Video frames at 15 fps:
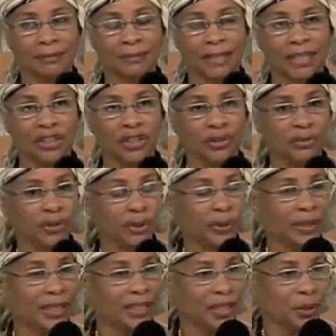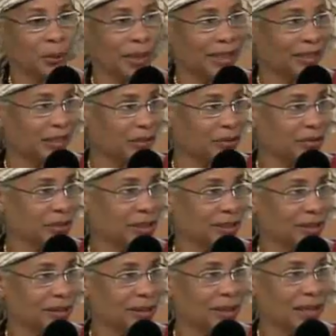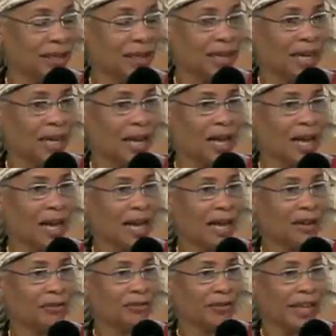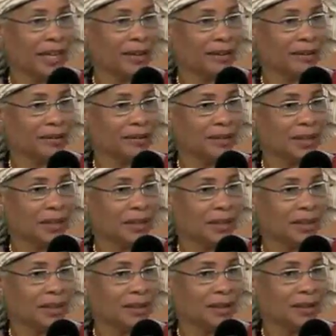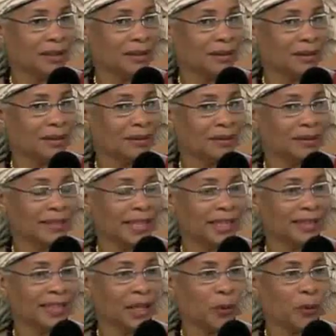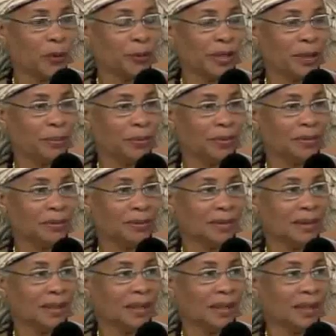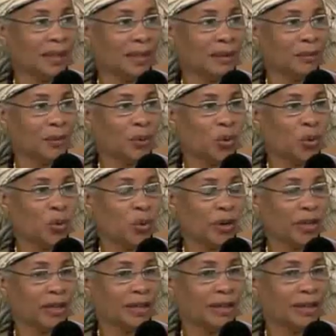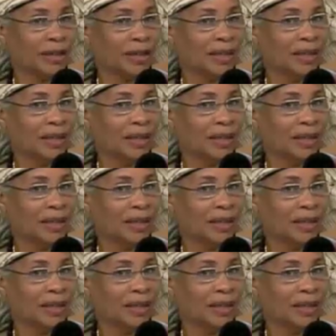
interviewing is quite different. I found uh, that there were people um, who were